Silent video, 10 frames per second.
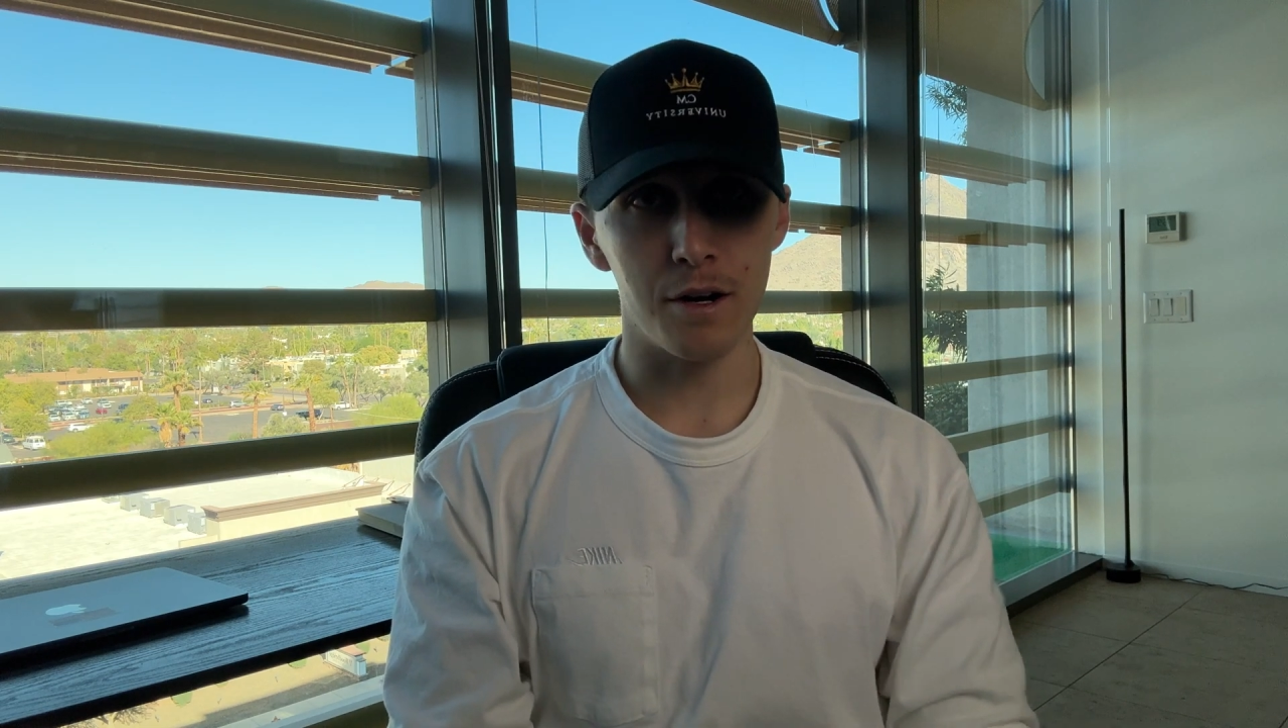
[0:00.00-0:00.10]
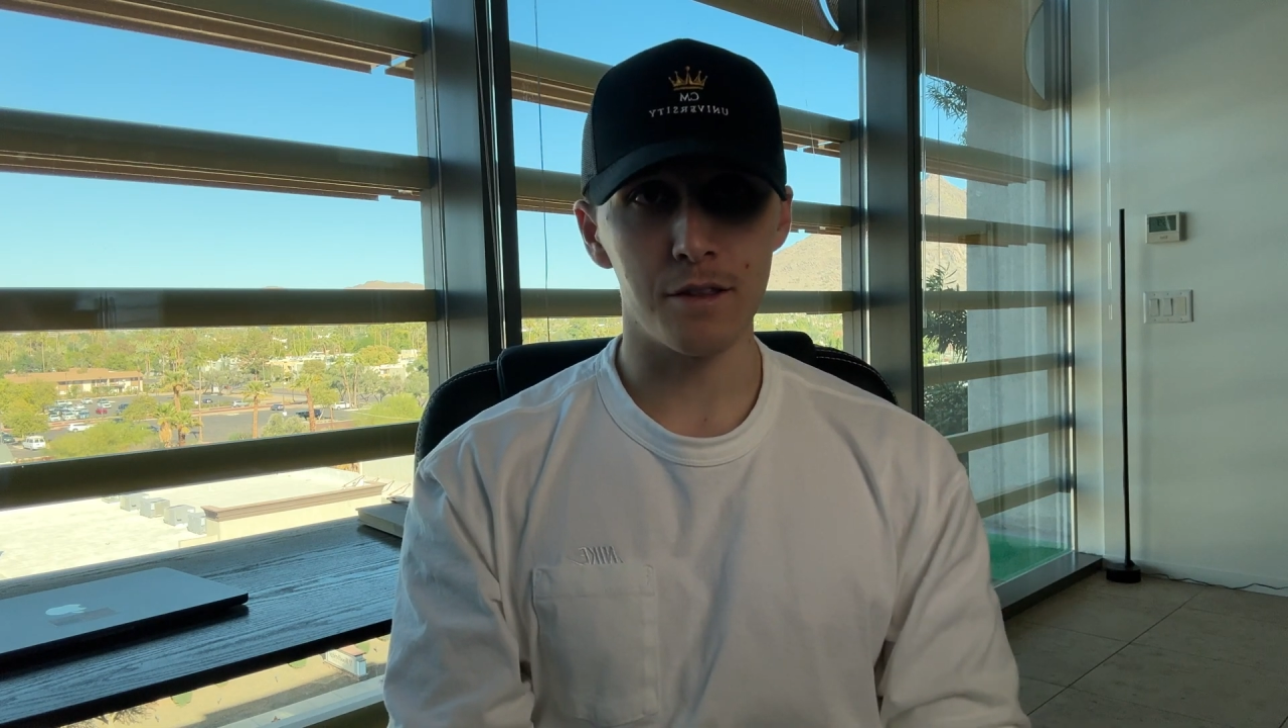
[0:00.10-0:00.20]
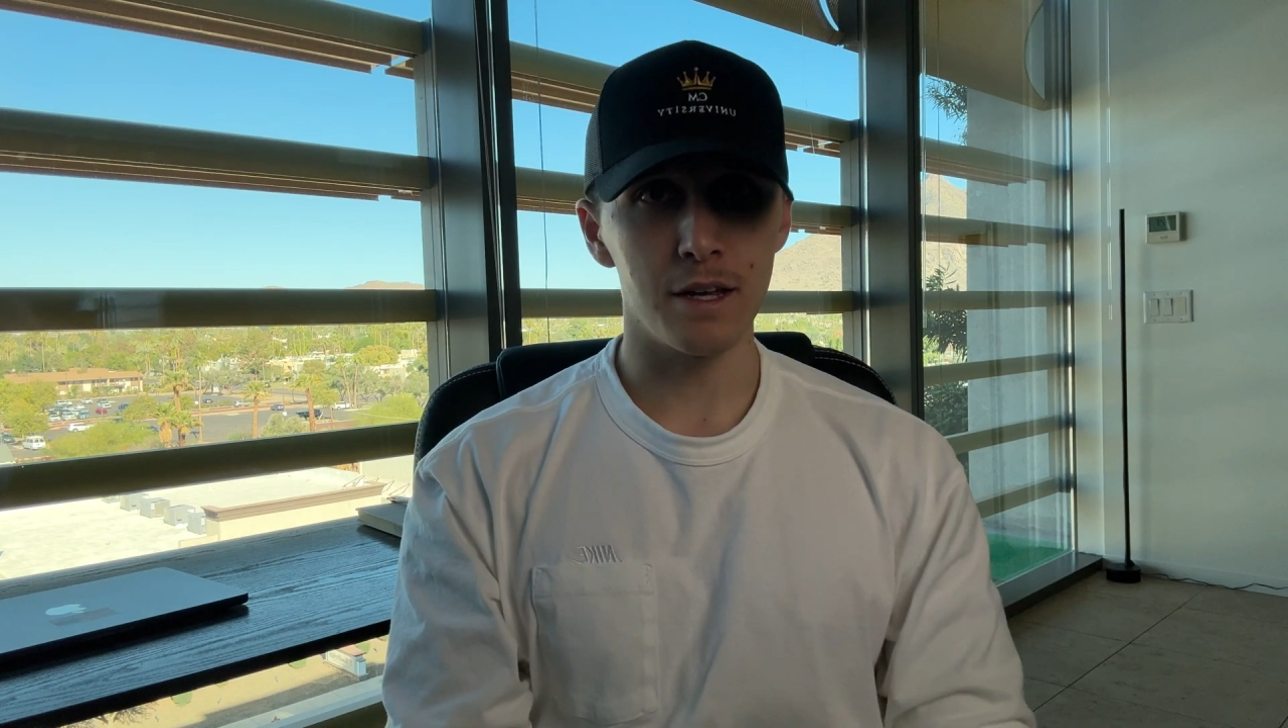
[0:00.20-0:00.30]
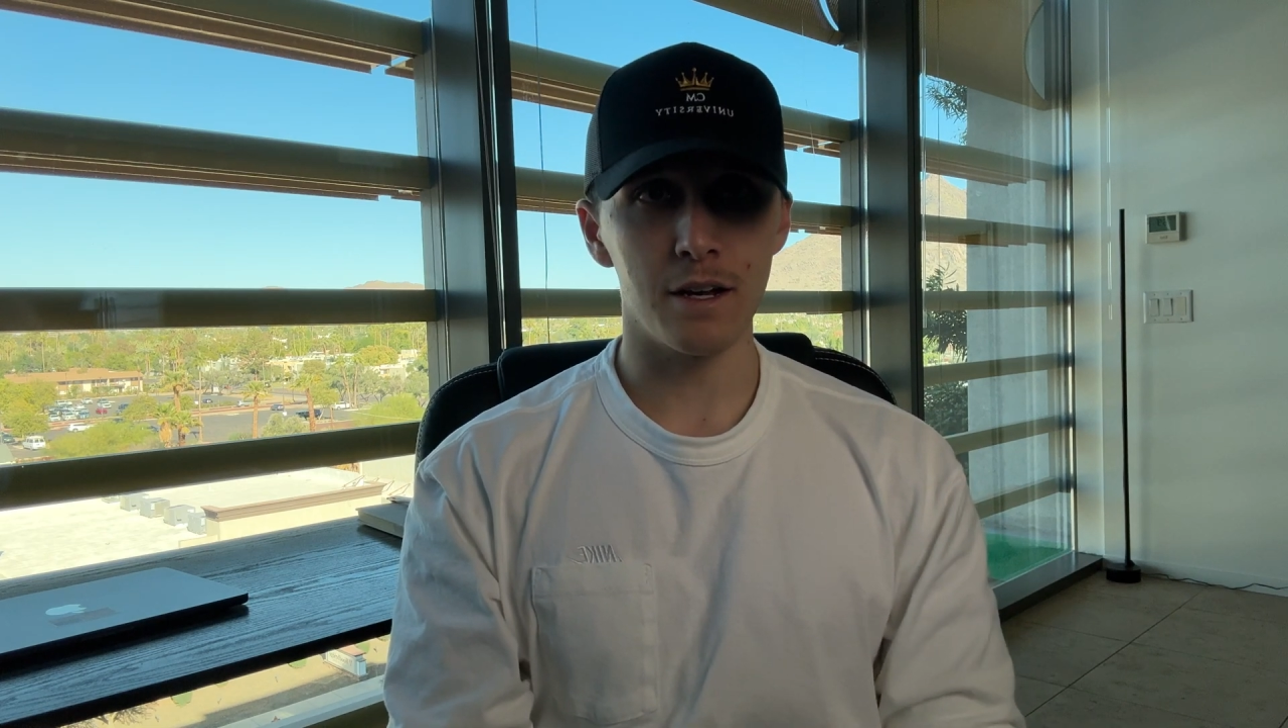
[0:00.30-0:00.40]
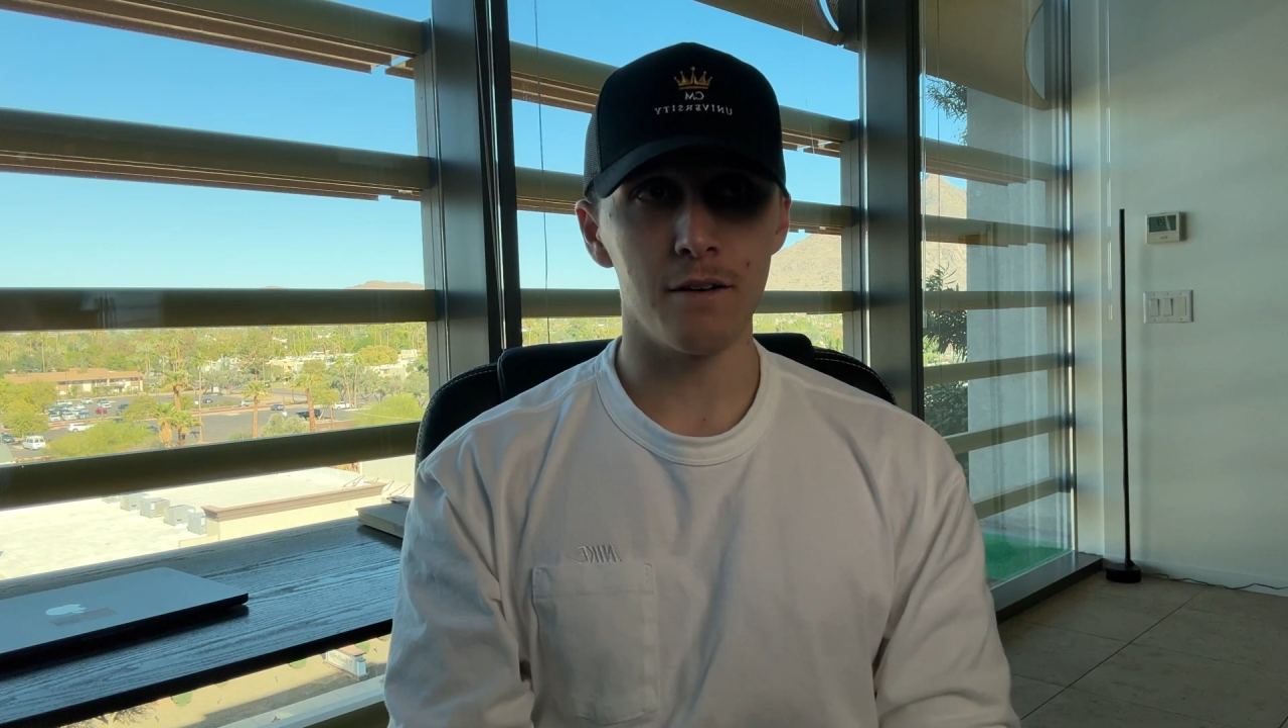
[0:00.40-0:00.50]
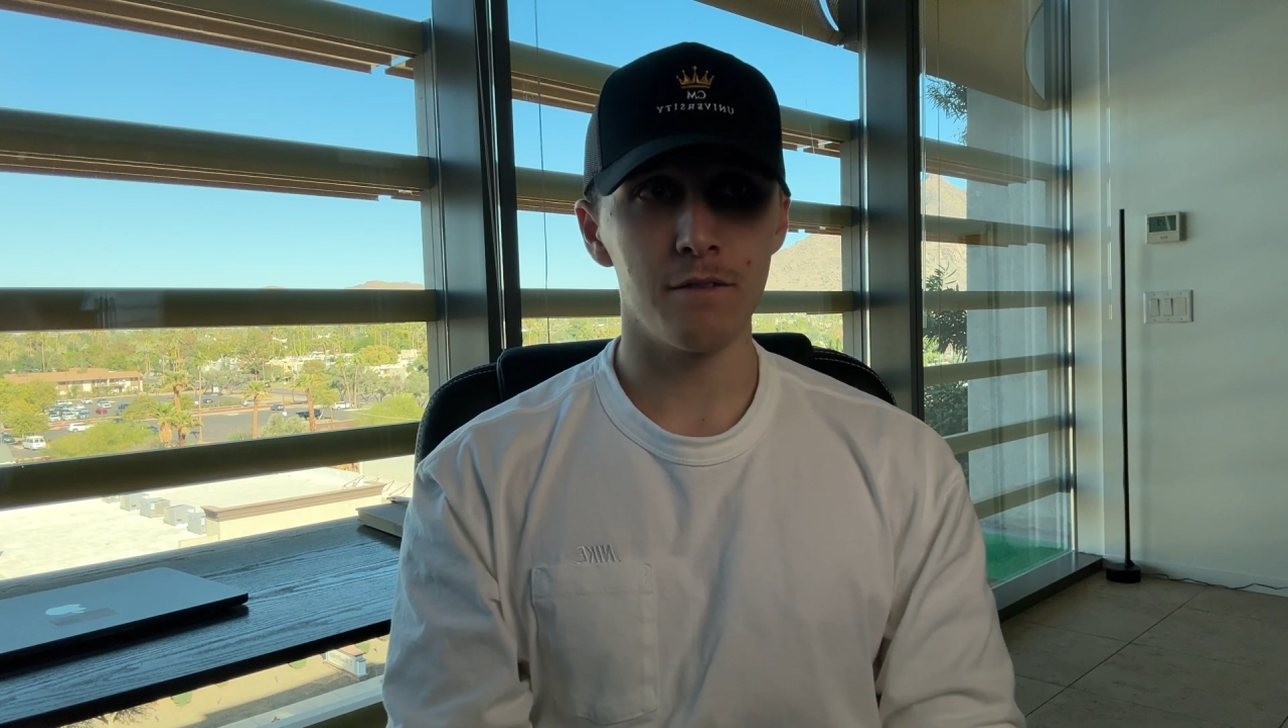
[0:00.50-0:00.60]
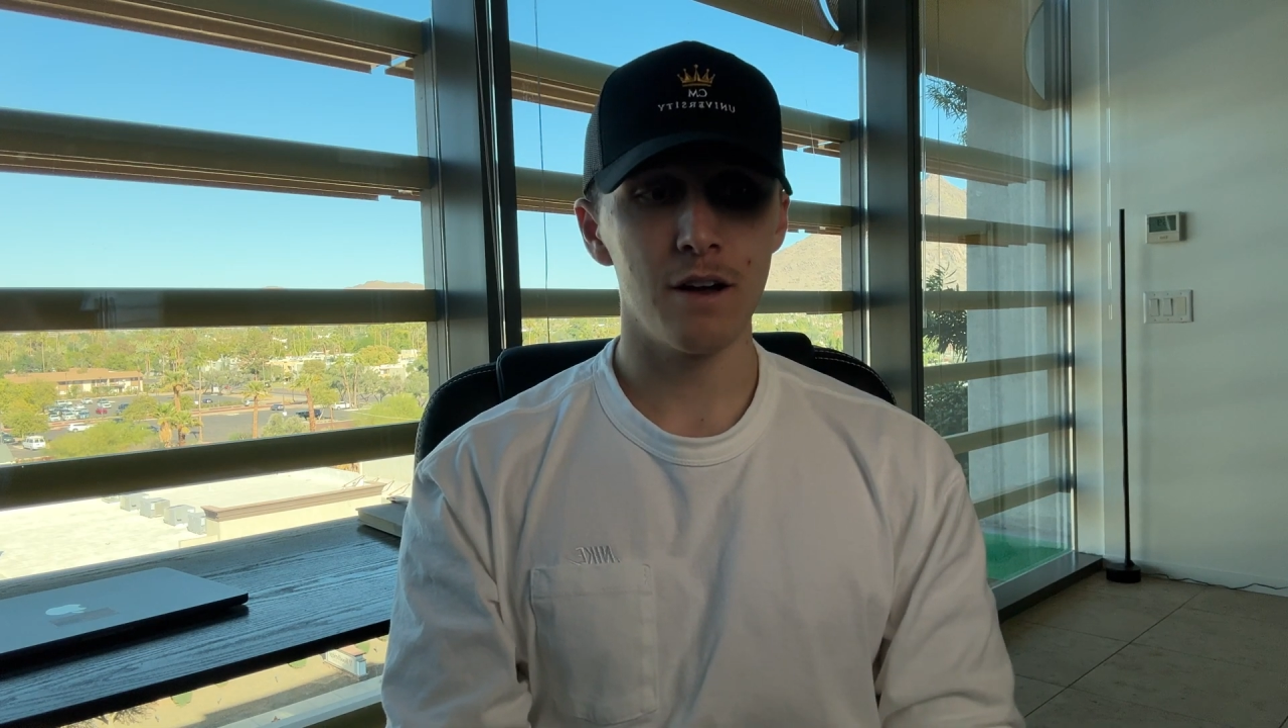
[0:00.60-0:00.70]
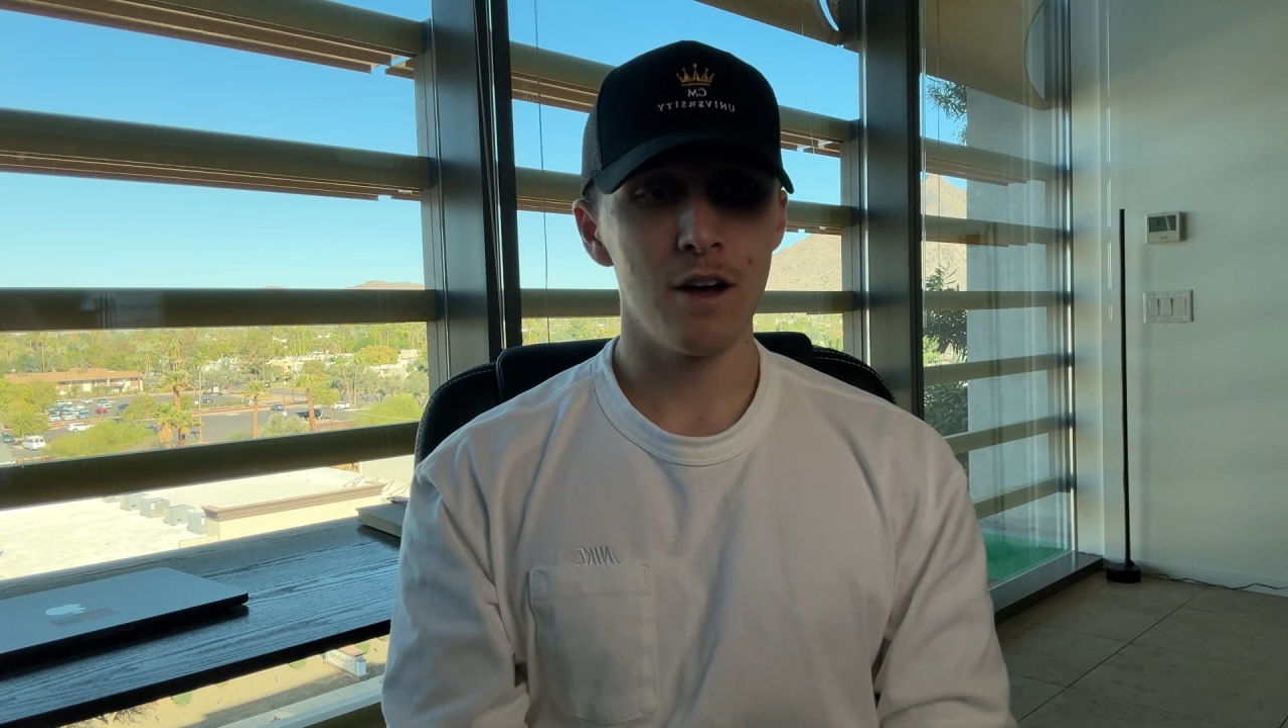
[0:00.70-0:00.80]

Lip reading: could think of.